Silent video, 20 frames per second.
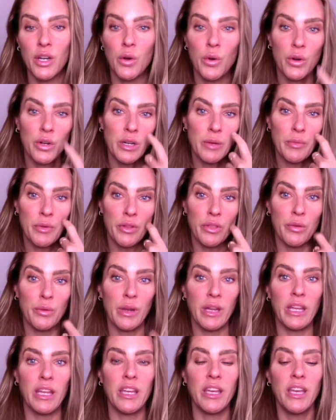Or number
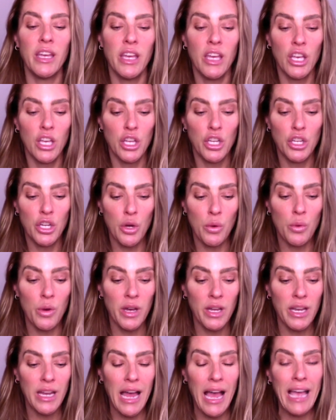three, you know
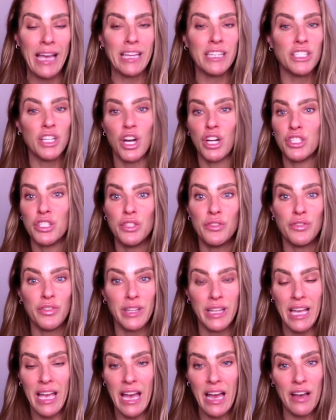what? I can talk to you for
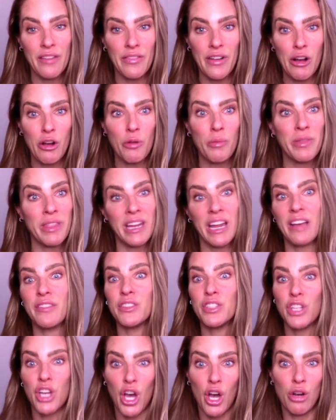like a half hour, but then I have
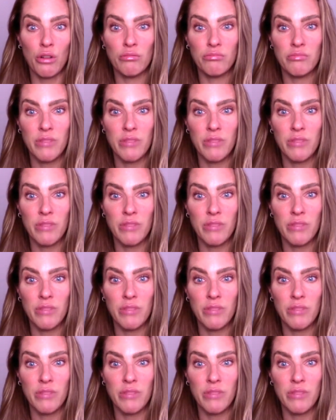to go.